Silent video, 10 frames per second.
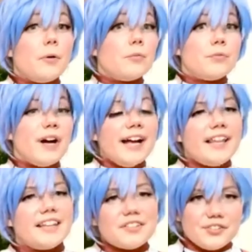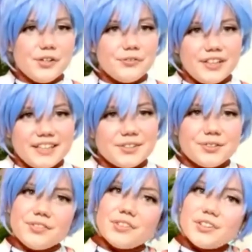Ray, I think
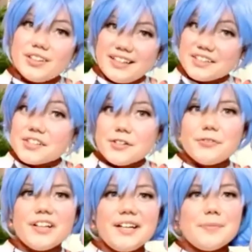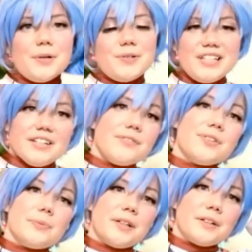snowflakes, snowflake
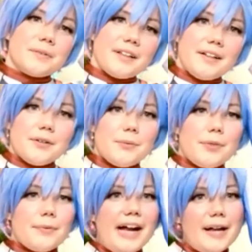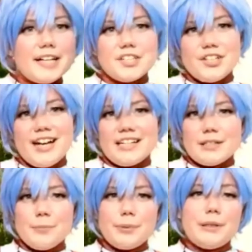motifs would look really good with Ray because she has
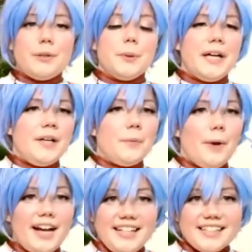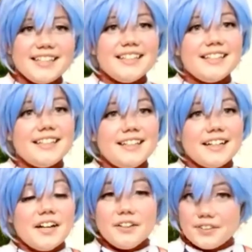a blue and white
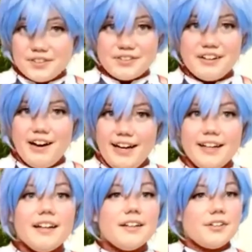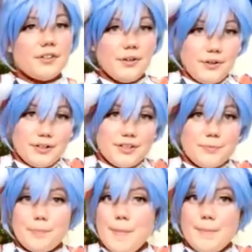color design. So you could
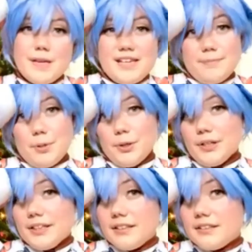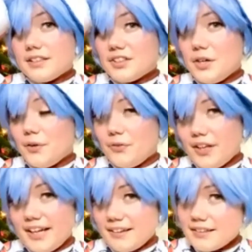maybe put
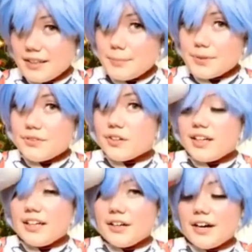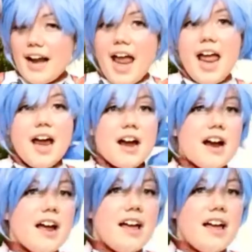snowflake clips in her hair.